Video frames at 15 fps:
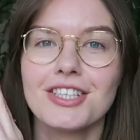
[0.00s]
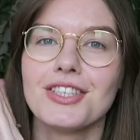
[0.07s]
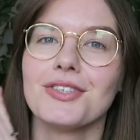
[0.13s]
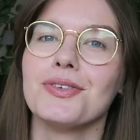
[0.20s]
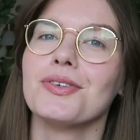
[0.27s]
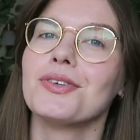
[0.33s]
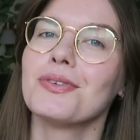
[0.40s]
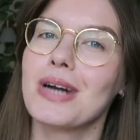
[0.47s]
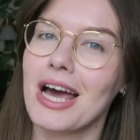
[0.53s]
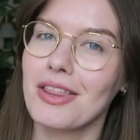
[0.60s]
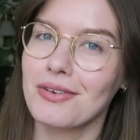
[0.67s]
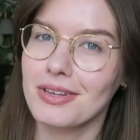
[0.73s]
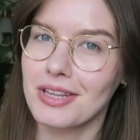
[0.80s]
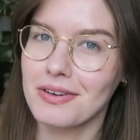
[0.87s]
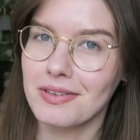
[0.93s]
sooner
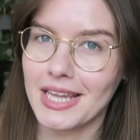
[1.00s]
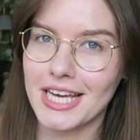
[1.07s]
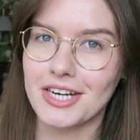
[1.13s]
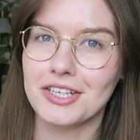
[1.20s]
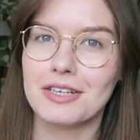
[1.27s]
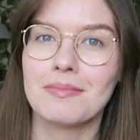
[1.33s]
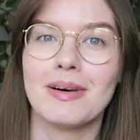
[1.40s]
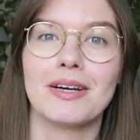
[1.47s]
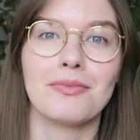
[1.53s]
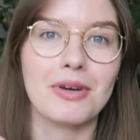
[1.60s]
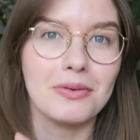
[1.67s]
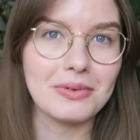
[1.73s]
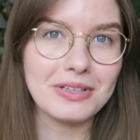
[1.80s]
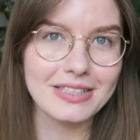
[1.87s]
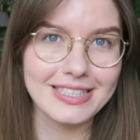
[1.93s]
rather than later, but we
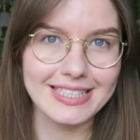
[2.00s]
will